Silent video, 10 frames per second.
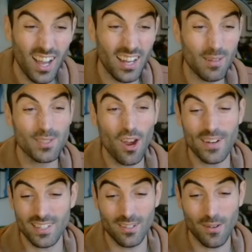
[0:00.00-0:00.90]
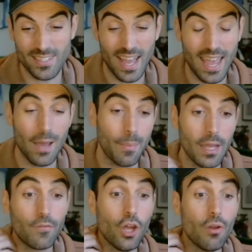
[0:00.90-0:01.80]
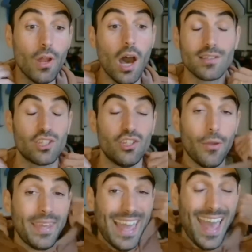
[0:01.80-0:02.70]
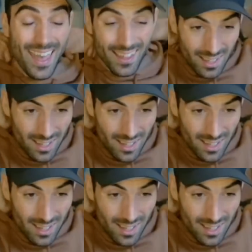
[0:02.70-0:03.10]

And I'm sorry to always say it, but if you don't ask, you don't get.